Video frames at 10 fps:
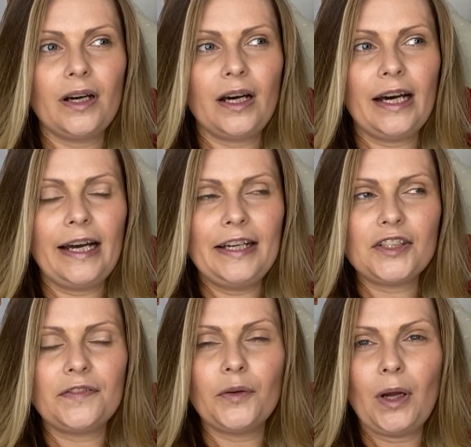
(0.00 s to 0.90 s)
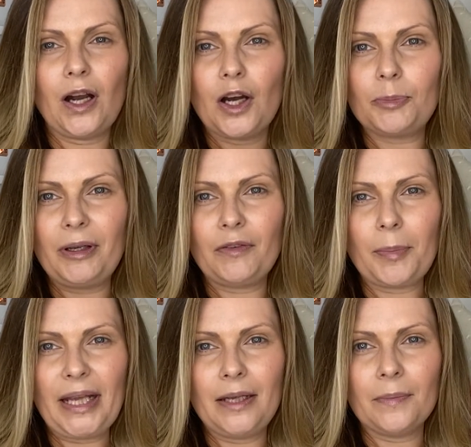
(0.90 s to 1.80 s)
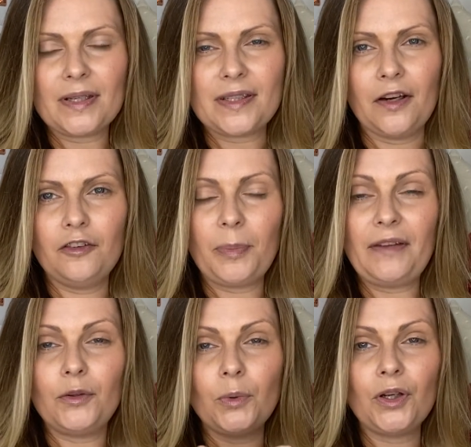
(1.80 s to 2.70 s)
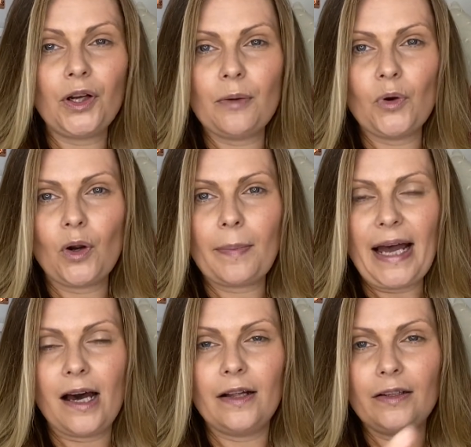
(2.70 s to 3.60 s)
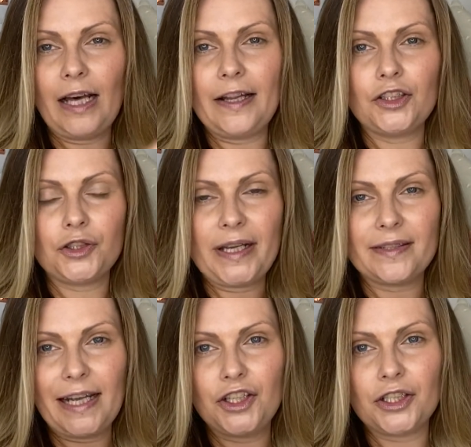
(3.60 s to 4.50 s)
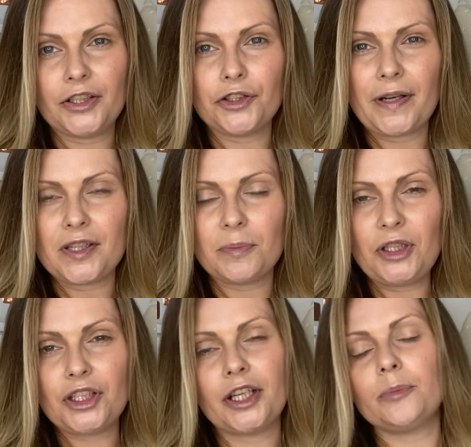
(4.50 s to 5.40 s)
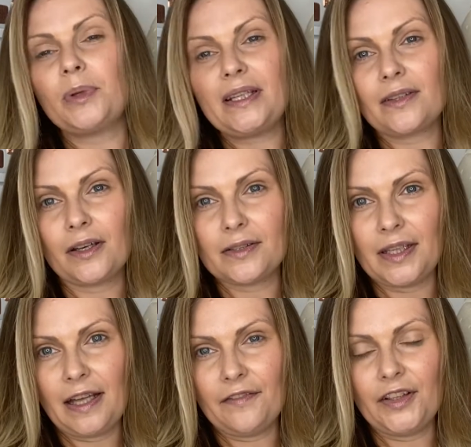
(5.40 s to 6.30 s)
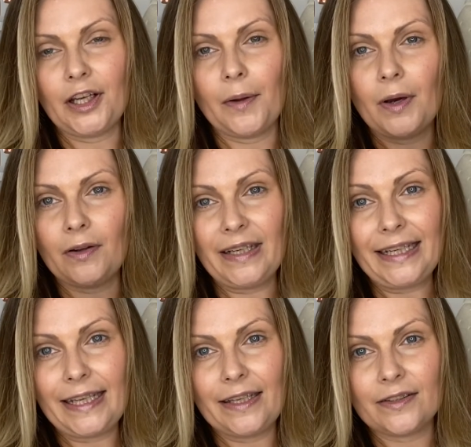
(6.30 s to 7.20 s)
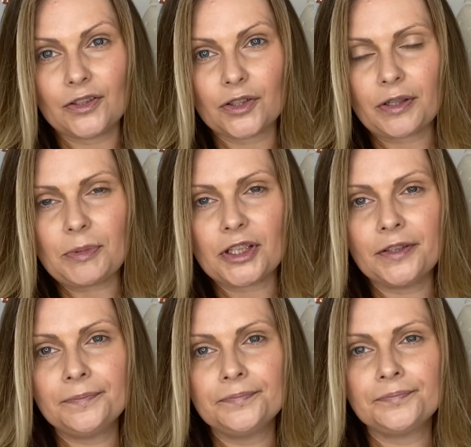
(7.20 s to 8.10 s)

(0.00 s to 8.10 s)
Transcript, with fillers: I, I just feel like I'd be repeating myself. But if you want to know more about like the translation and transmission, please go see that video. I'll link it in the description.